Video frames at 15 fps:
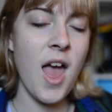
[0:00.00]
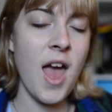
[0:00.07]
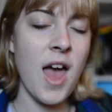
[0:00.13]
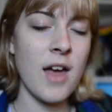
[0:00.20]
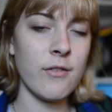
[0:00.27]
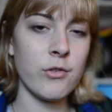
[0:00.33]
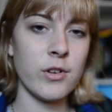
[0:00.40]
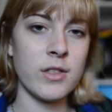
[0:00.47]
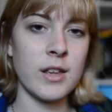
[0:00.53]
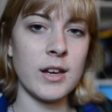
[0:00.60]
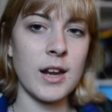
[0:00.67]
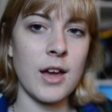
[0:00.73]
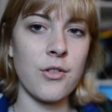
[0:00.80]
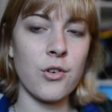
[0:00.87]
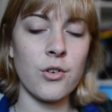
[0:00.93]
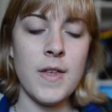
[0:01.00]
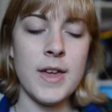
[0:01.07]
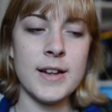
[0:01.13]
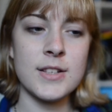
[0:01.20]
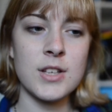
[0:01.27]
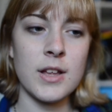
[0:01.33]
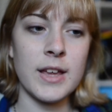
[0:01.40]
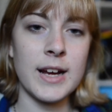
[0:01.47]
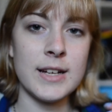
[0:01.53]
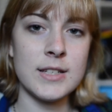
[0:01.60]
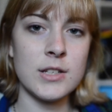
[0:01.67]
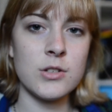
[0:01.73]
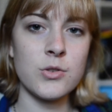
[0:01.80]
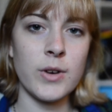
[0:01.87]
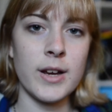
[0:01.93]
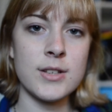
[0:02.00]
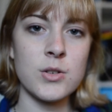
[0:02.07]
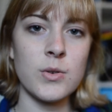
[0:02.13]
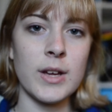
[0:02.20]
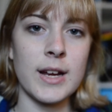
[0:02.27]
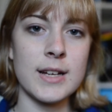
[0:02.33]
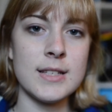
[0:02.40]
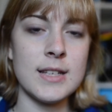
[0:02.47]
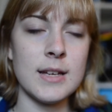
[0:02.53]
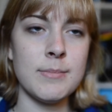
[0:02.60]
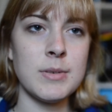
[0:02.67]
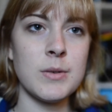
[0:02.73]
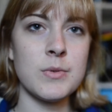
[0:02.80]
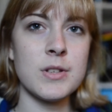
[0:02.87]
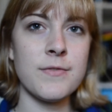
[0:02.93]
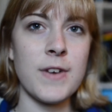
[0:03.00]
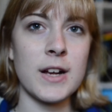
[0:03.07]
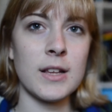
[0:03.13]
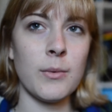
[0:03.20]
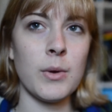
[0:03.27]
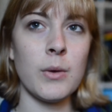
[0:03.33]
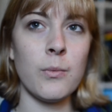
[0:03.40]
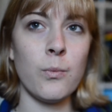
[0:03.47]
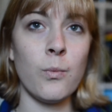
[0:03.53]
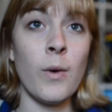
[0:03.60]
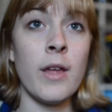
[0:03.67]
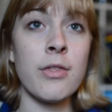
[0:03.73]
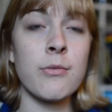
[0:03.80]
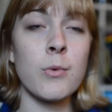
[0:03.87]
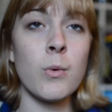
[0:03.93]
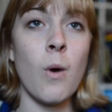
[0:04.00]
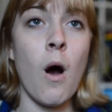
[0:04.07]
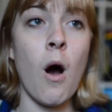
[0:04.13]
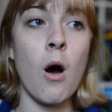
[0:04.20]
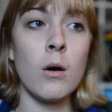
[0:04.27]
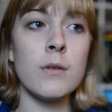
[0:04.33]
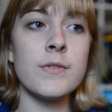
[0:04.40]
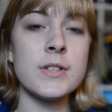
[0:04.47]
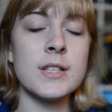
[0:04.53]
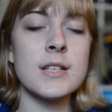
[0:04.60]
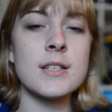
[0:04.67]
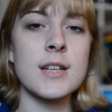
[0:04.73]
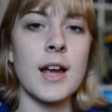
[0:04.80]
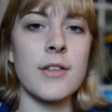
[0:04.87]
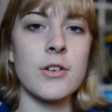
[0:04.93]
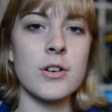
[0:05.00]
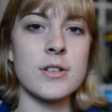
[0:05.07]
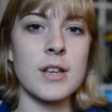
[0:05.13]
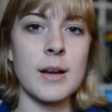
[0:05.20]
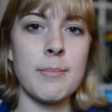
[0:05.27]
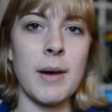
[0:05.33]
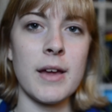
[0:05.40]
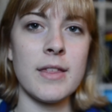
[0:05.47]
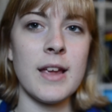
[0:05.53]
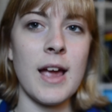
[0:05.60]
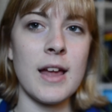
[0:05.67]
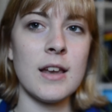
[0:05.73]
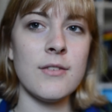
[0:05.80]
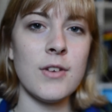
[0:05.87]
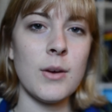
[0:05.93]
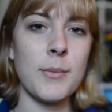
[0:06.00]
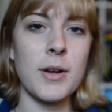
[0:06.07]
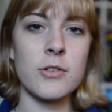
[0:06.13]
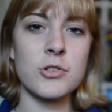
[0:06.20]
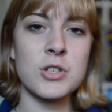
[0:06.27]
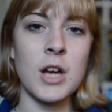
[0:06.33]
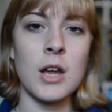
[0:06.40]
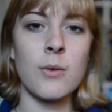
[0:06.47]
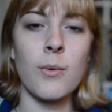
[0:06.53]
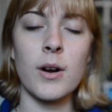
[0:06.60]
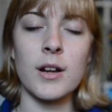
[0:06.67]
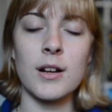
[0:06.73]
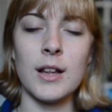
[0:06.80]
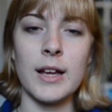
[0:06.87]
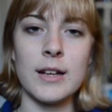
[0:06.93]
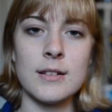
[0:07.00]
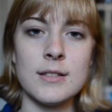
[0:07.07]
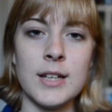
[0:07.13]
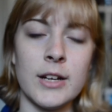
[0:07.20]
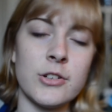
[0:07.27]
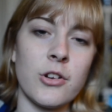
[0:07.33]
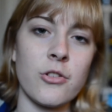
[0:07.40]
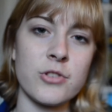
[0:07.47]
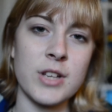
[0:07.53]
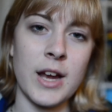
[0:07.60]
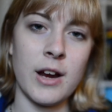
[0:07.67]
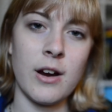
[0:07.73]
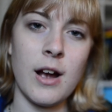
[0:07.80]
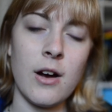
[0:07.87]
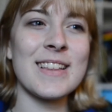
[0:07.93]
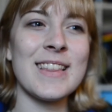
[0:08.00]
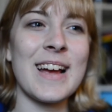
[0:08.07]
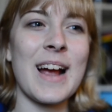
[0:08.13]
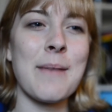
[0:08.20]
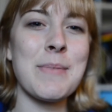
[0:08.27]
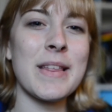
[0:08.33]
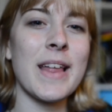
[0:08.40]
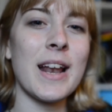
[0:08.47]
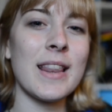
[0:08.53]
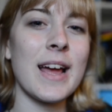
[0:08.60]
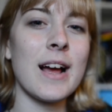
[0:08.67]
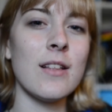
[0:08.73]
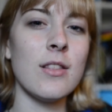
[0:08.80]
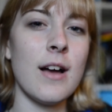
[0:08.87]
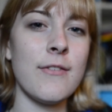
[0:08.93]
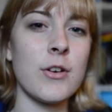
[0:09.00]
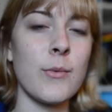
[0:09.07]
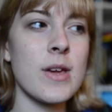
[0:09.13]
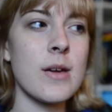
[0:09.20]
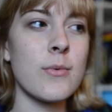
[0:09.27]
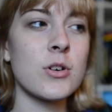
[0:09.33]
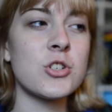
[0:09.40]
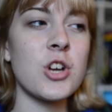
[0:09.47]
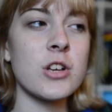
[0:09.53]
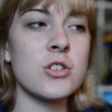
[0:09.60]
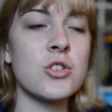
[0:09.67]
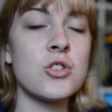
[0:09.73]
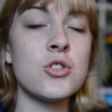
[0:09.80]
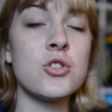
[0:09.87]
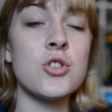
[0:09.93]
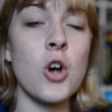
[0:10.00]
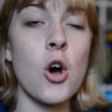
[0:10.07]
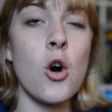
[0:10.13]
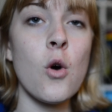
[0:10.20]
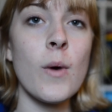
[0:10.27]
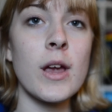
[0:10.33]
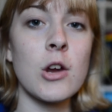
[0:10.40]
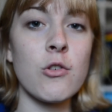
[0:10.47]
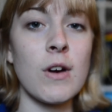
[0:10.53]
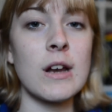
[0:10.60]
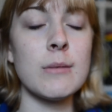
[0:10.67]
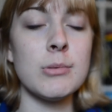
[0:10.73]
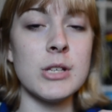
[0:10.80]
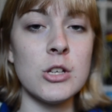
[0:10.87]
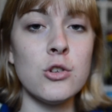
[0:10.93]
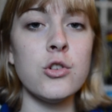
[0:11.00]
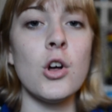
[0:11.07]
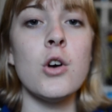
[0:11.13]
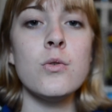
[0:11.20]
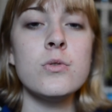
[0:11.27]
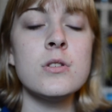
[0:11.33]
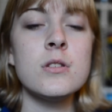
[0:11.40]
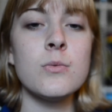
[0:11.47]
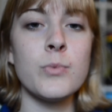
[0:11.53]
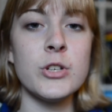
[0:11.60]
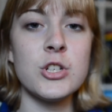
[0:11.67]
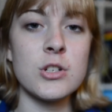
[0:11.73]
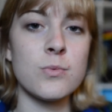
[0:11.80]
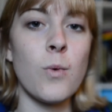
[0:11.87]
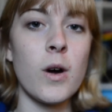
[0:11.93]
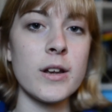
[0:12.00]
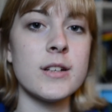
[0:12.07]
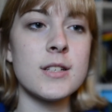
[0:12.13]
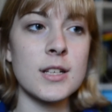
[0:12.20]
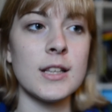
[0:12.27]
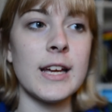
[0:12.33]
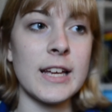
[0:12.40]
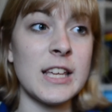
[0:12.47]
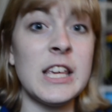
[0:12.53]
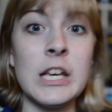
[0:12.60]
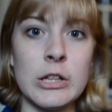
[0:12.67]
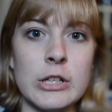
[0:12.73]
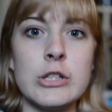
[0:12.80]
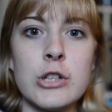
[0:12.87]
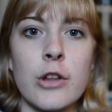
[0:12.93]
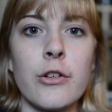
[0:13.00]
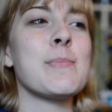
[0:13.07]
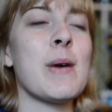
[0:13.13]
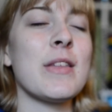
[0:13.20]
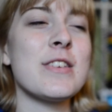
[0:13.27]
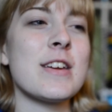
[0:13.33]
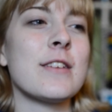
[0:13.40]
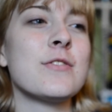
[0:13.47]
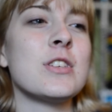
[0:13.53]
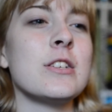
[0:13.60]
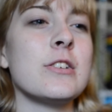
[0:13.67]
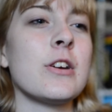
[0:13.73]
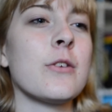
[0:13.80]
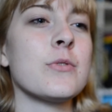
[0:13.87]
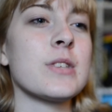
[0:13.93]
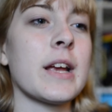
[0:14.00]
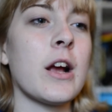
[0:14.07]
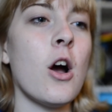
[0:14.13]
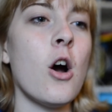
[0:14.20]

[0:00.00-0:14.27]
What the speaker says: everything together. And it's not like I didn't enjoy high school, like I did, but it was the fact that we went through all of these things together. Is like by the end of it, we all just kind of wanted to like tear each other's hair out. Like, I mean that in like a loving way. We were just so incredibly close. We just wanted to like kill each other. By the end of senior year, it was like,